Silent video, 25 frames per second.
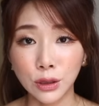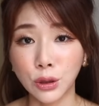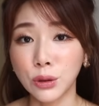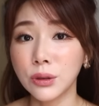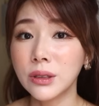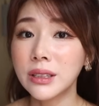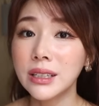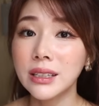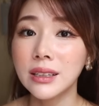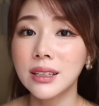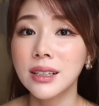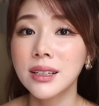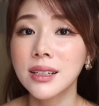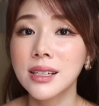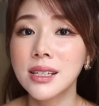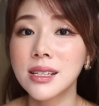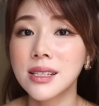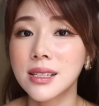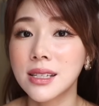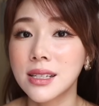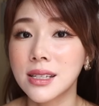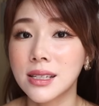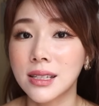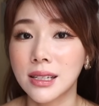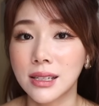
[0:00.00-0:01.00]
The only thing is
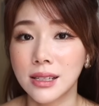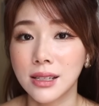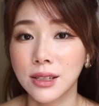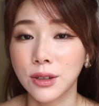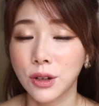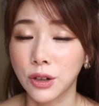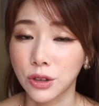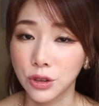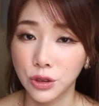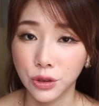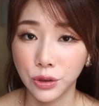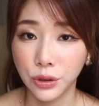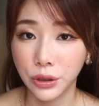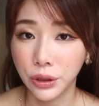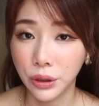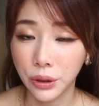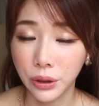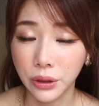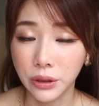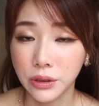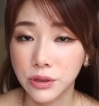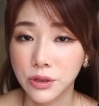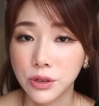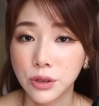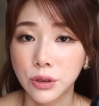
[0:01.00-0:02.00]
this doesn't control
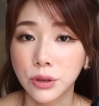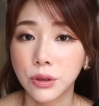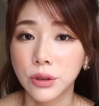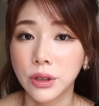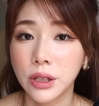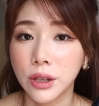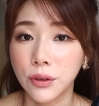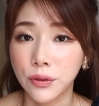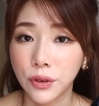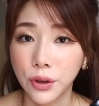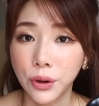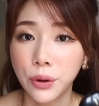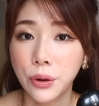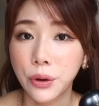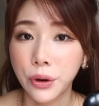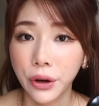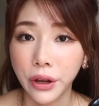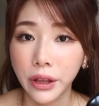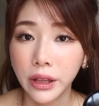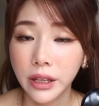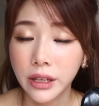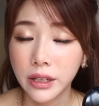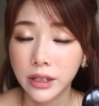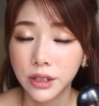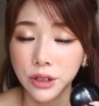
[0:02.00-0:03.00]
oil, so if you're
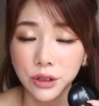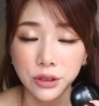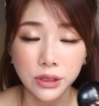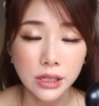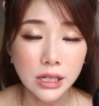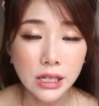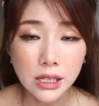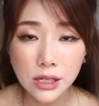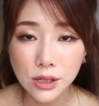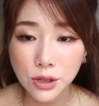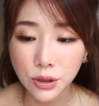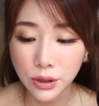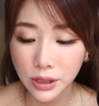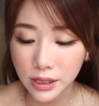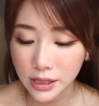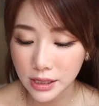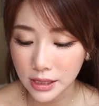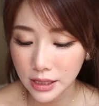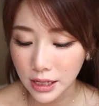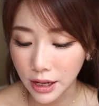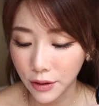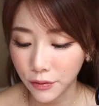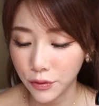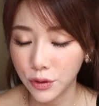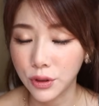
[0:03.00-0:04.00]
oily in your T-zone and
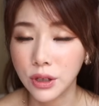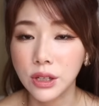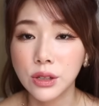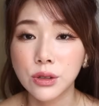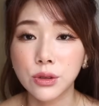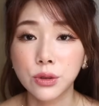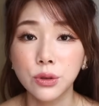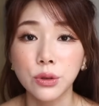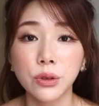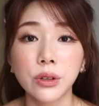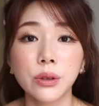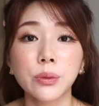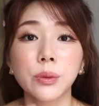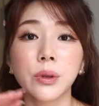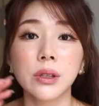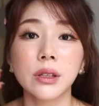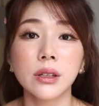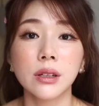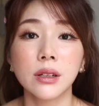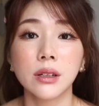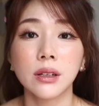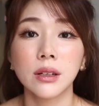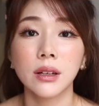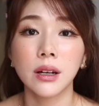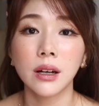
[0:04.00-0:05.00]
stuff, you need to go in with
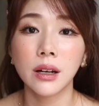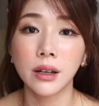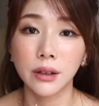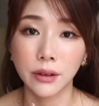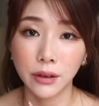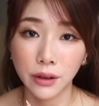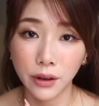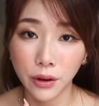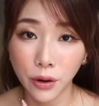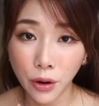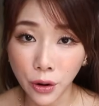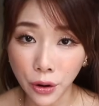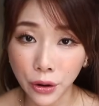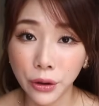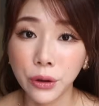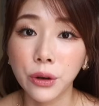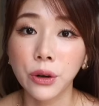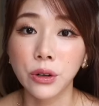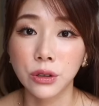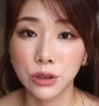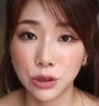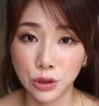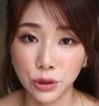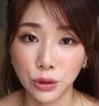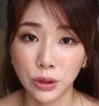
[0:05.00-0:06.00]
a oil
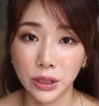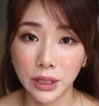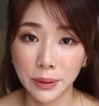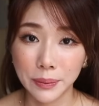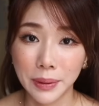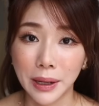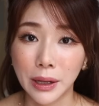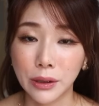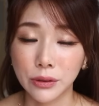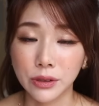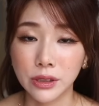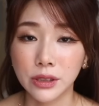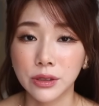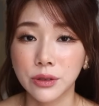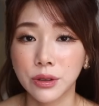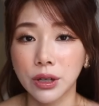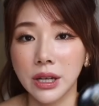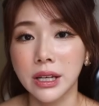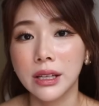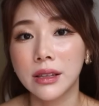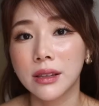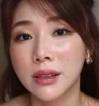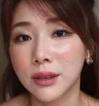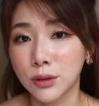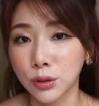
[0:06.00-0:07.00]
controlling powder,
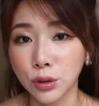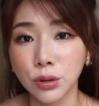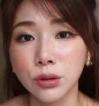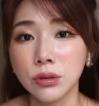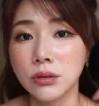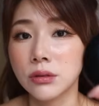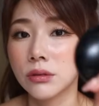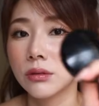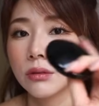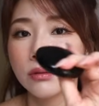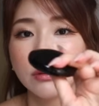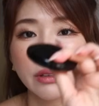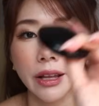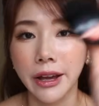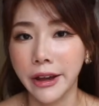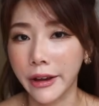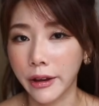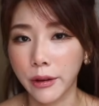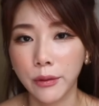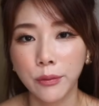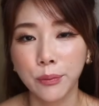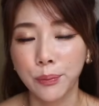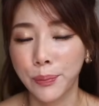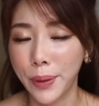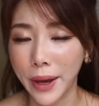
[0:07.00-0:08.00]
okay? Don't
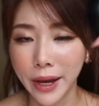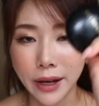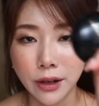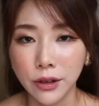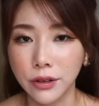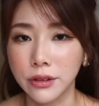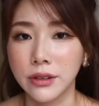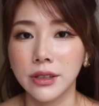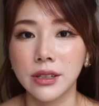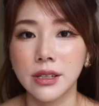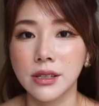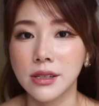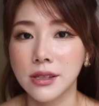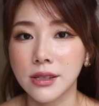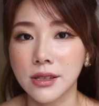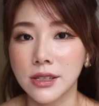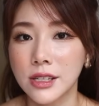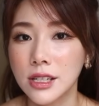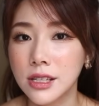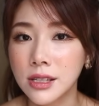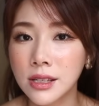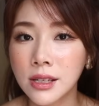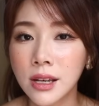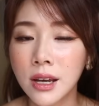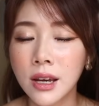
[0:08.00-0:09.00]
like bang on this.
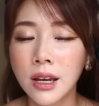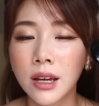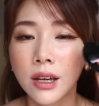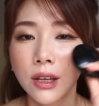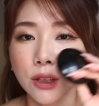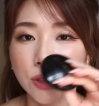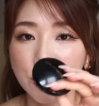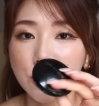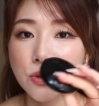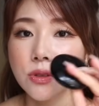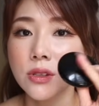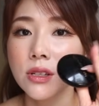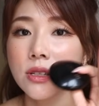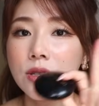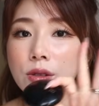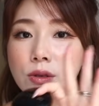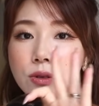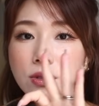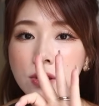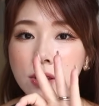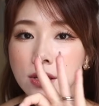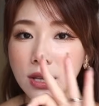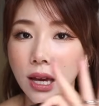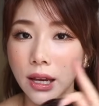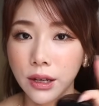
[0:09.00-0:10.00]
Just use this to
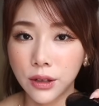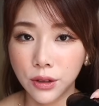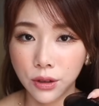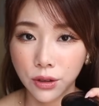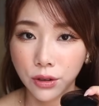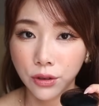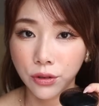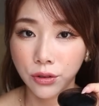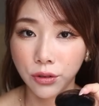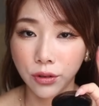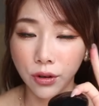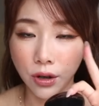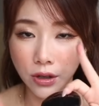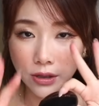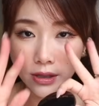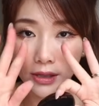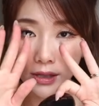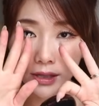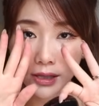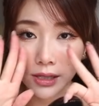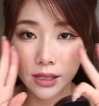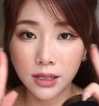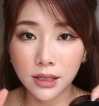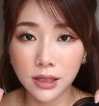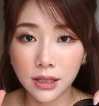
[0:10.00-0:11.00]
set your
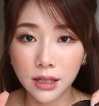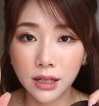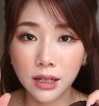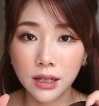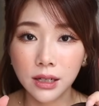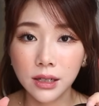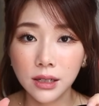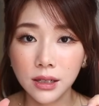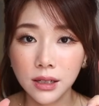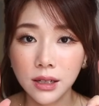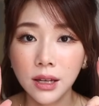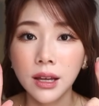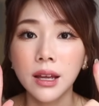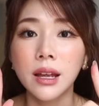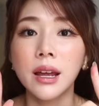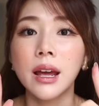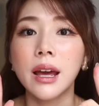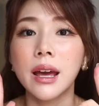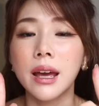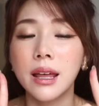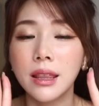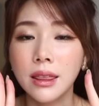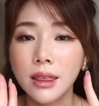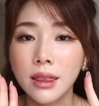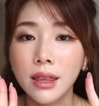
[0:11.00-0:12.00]
concealer
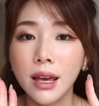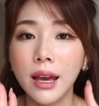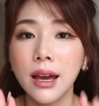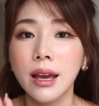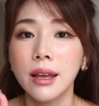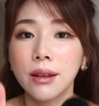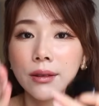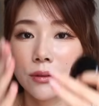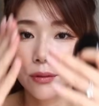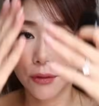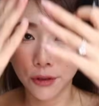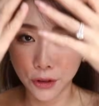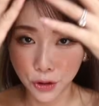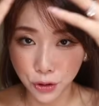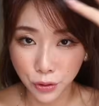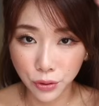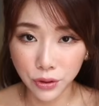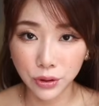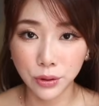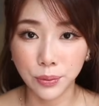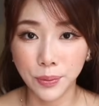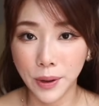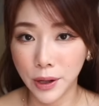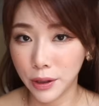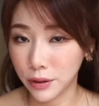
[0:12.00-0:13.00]
and then go
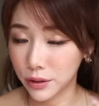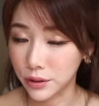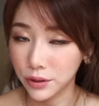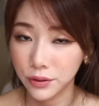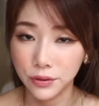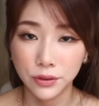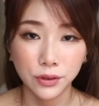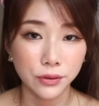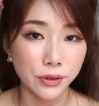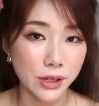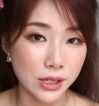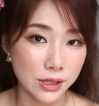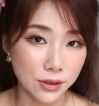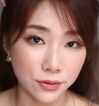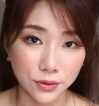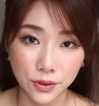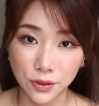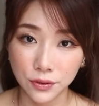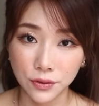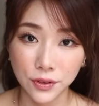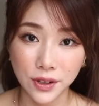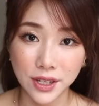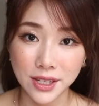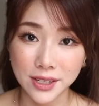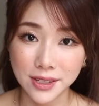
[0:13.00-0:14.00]
into powder with the rest of
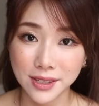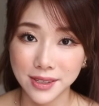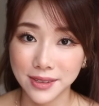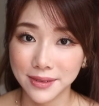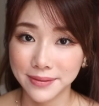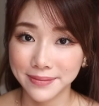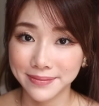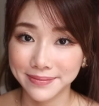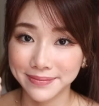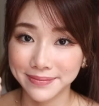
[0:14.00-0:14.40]
your face.